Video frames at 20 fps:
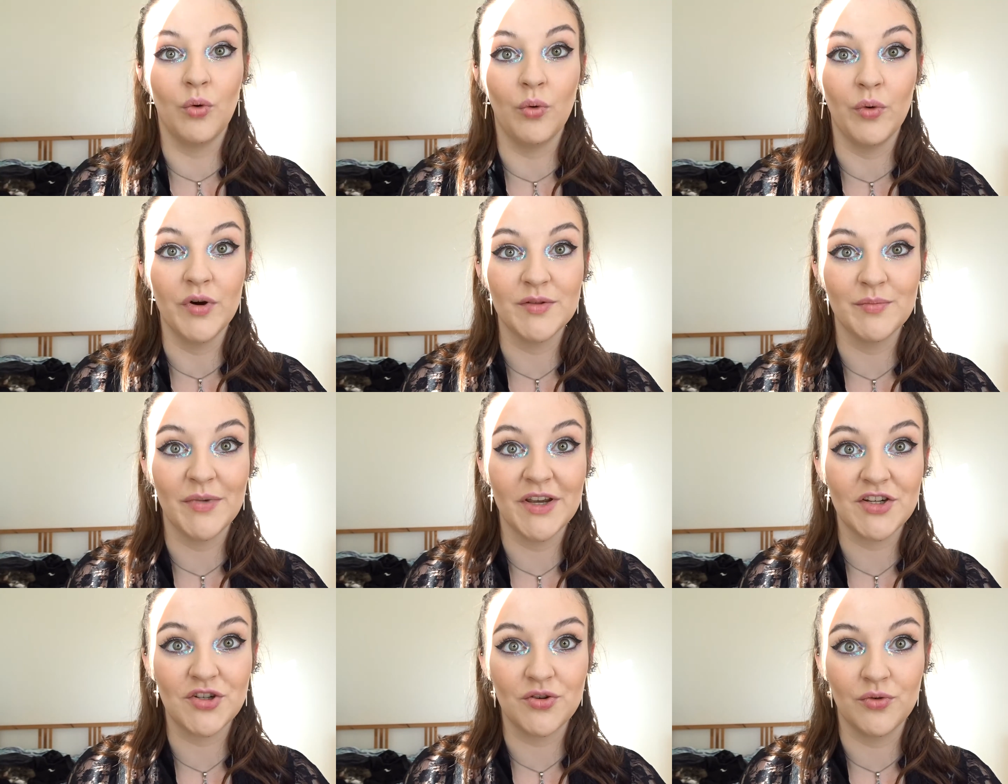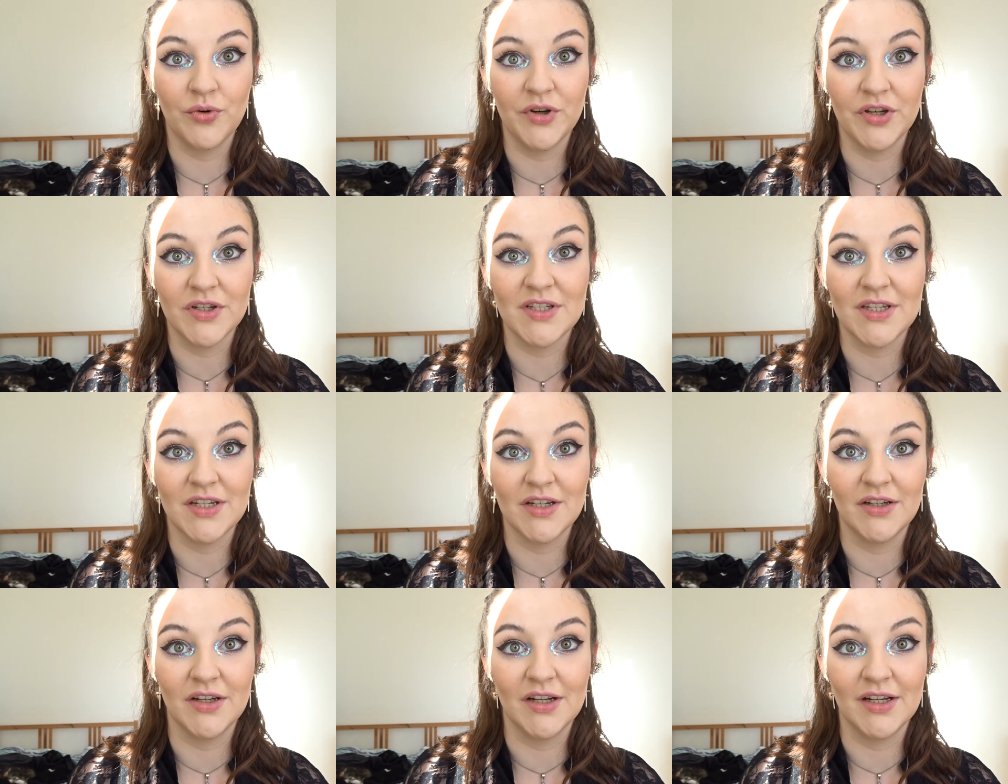Always make sure you
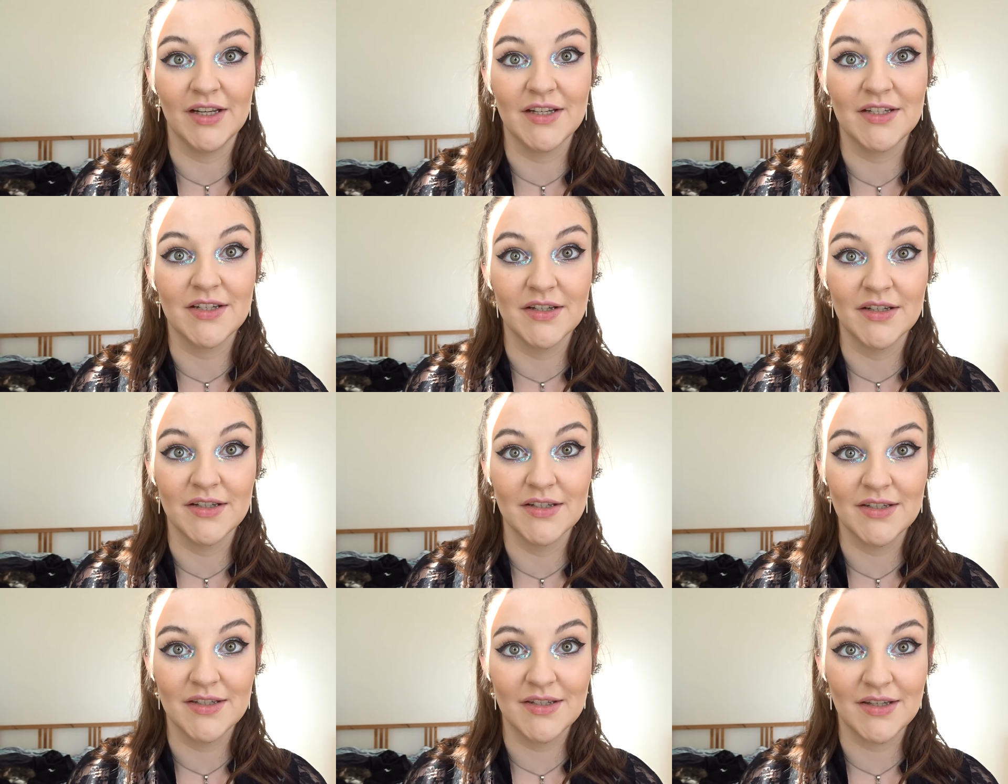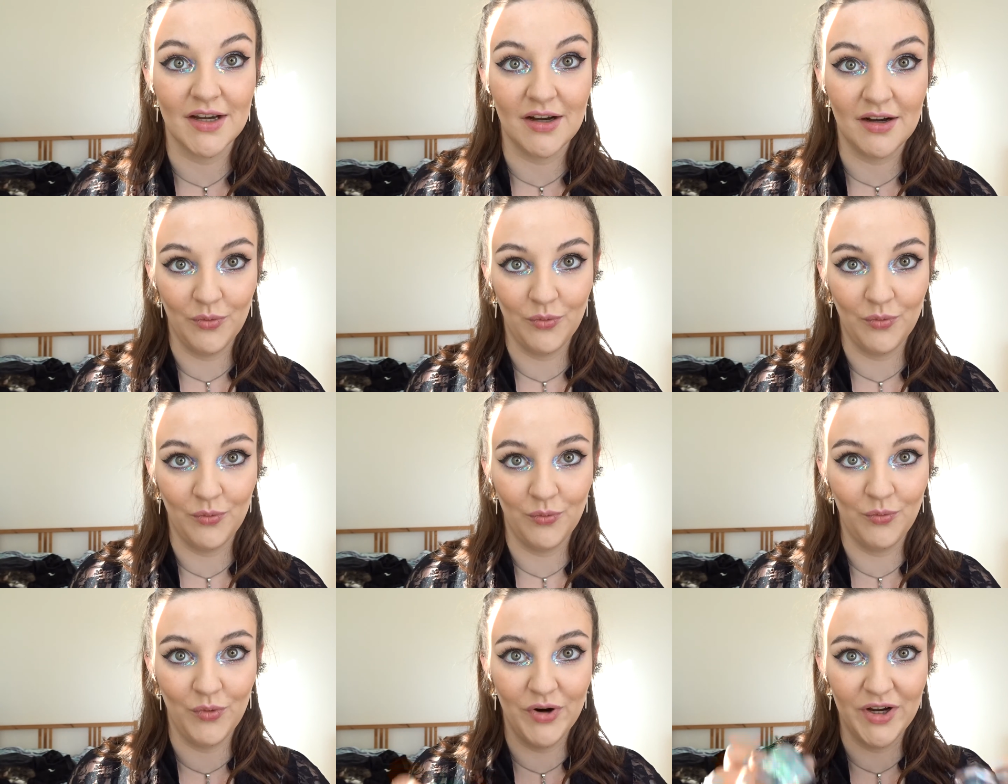seal your glitters
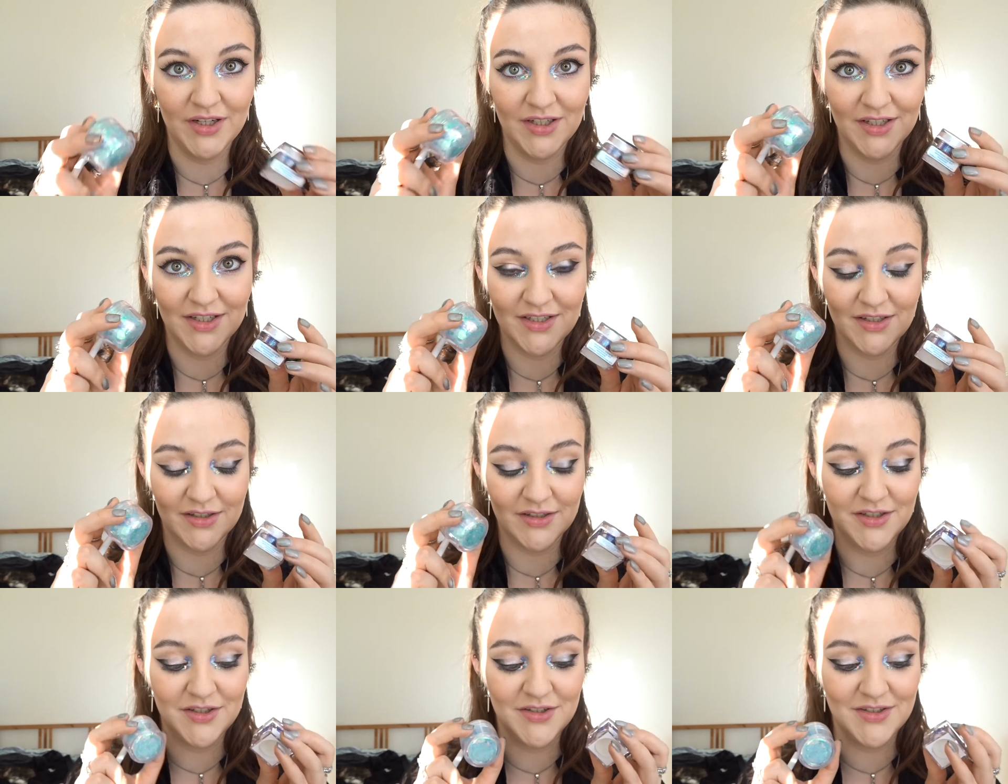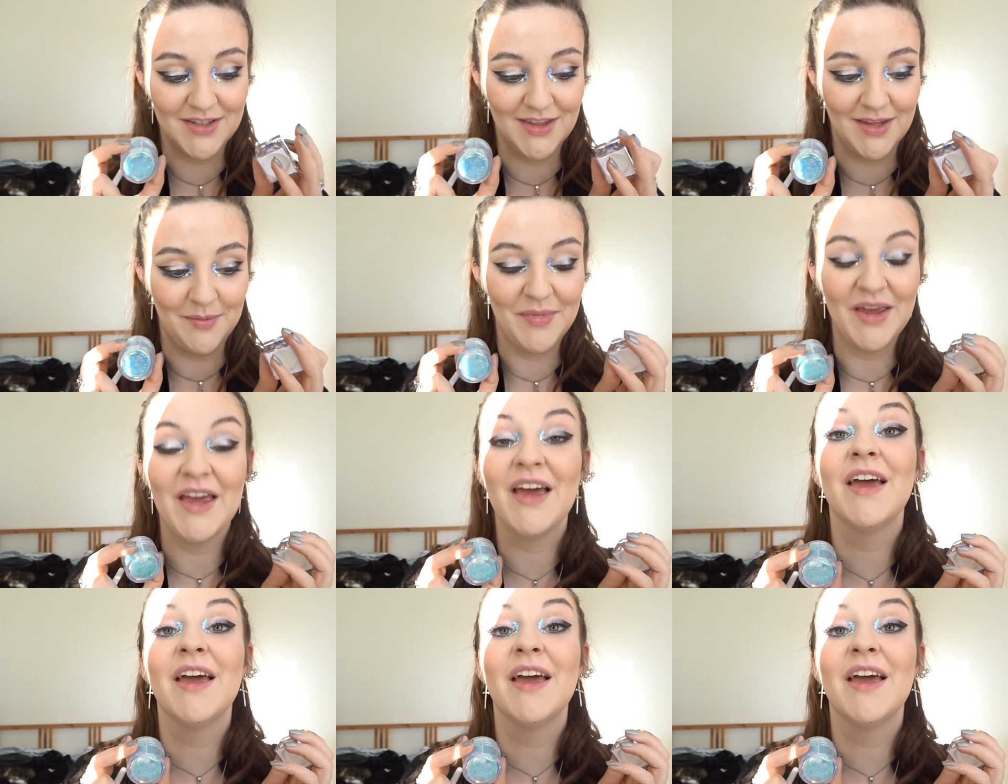when you're done using them.